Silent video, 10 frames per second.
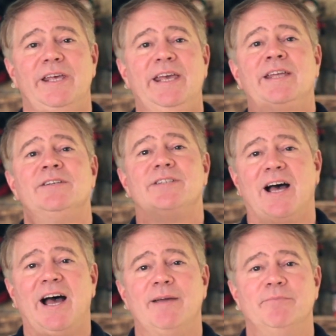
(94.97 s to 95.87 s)
end
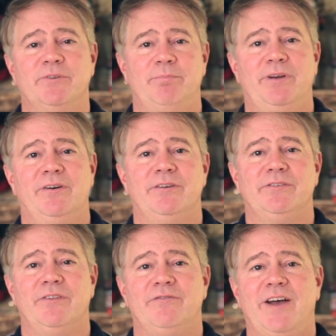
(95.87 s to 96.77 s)
times
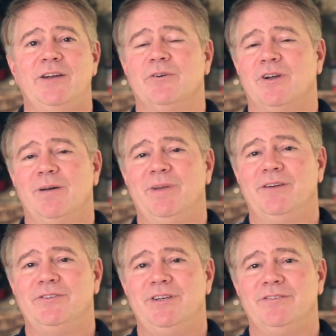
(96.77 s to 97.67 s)
appearance or the final coming
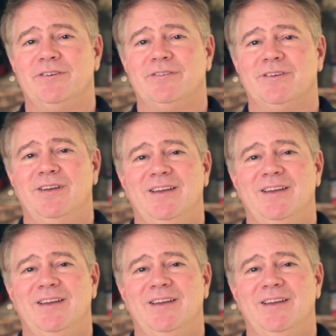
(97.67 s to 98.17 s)
of Jesus